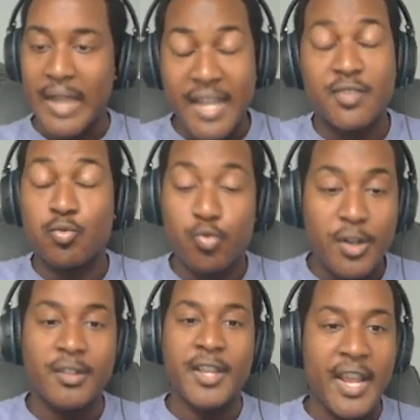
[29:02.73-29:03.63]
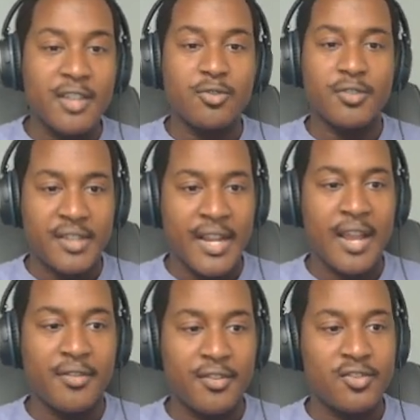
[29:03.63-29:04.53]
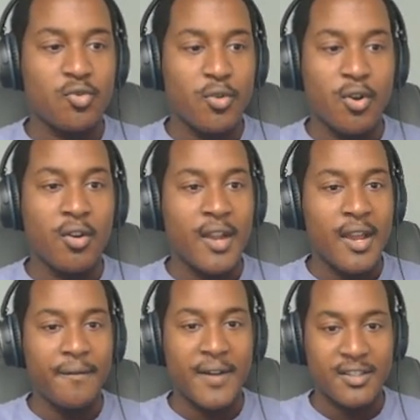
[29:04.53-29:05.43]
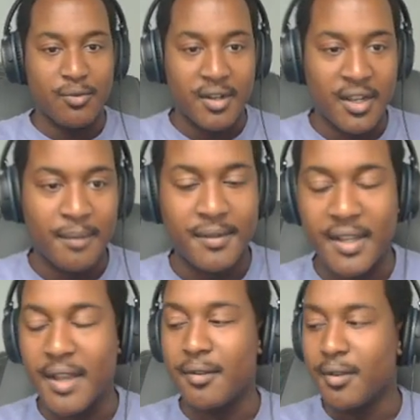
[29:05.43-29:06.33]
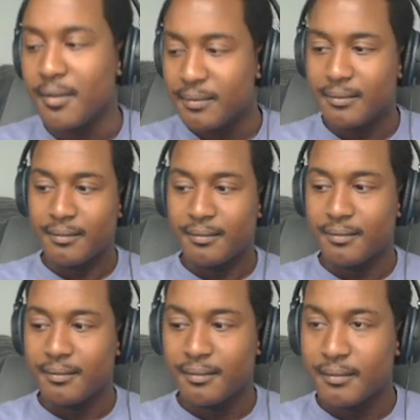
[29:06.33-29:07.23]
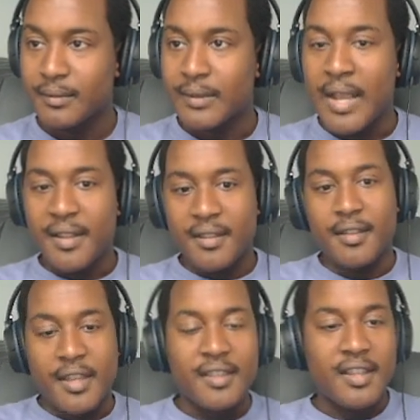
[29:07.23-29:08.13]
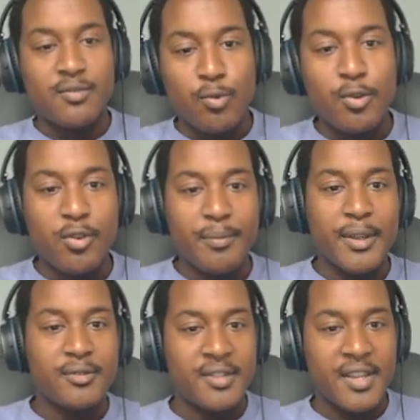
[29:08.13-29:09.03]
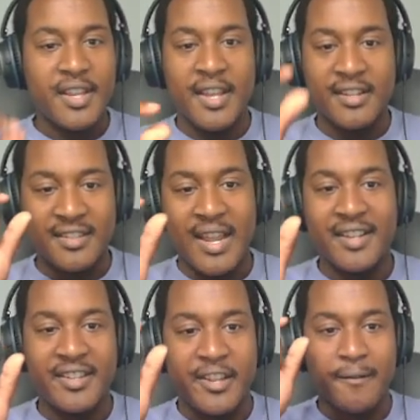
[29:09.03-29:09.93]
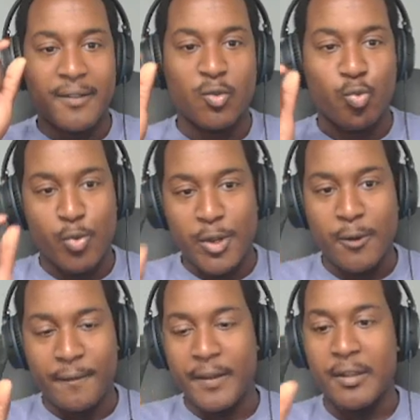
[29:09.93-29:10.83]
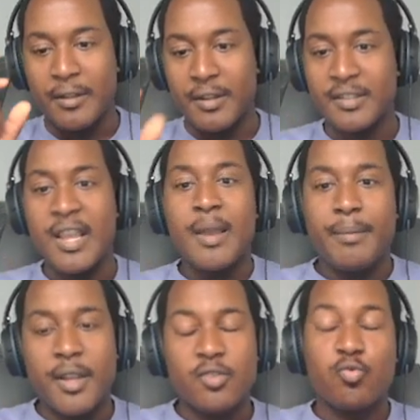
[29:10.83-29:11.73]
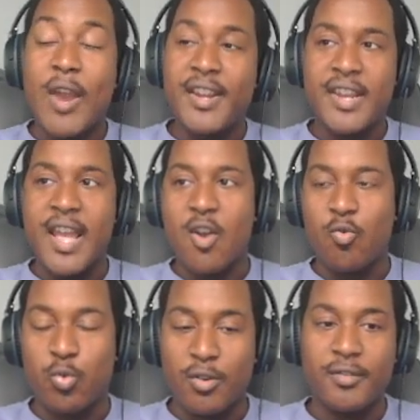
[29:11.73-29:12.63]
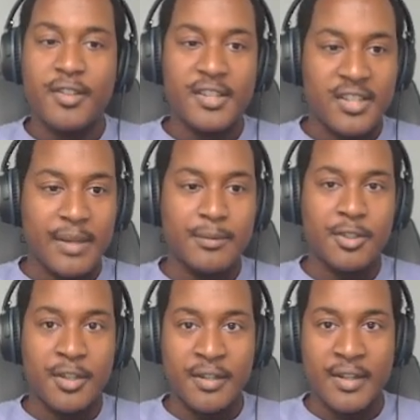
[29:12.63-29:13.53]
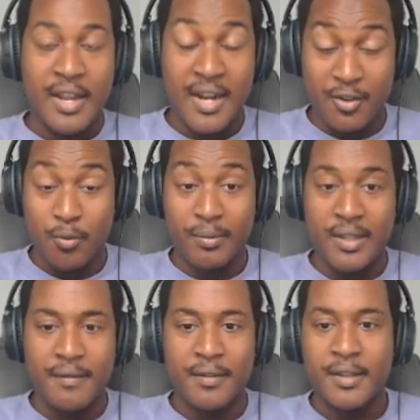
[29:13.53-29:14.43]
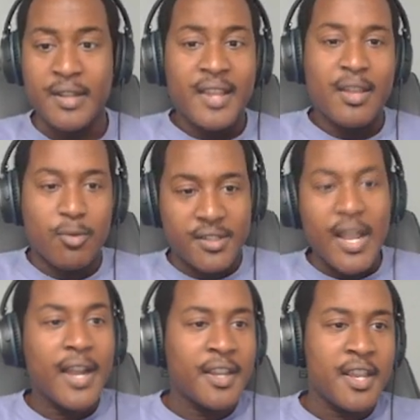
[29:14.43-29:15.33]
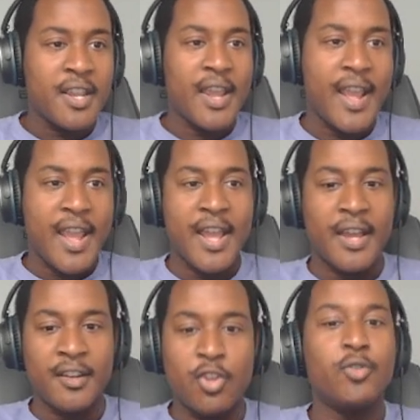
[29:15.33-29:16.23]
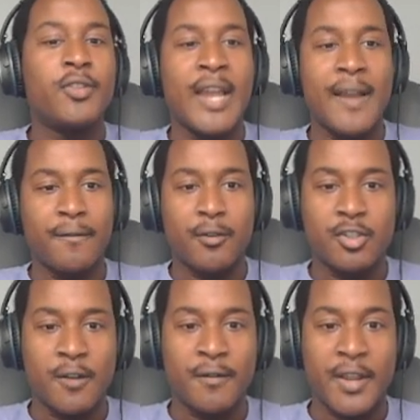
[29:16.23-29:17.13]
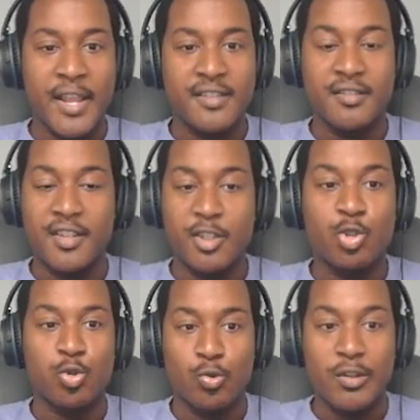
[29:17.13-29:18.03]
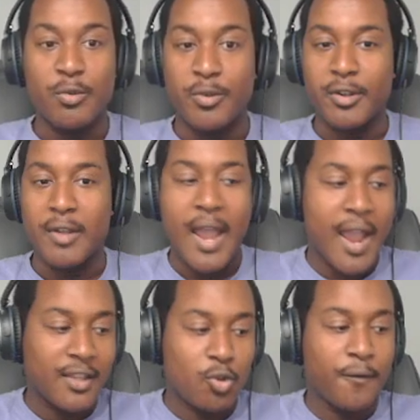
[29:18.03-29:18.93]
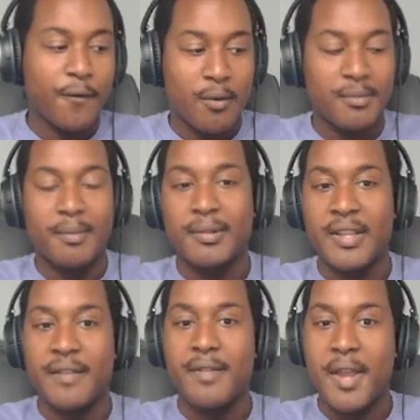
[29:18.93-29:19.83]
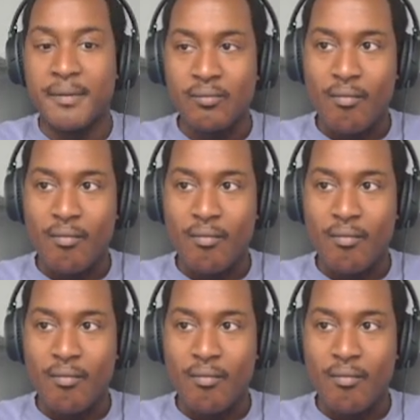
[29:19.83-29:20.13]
It's really interesting how this story all kind of finds a way to come together. The thing that's really going to be interesting, again, is the idea of, like, real feelings. Because right now, we're under the assumption, and I do believe this, that what Saki and Yuuta have for each other is indeed truly real. I do firmly believe that.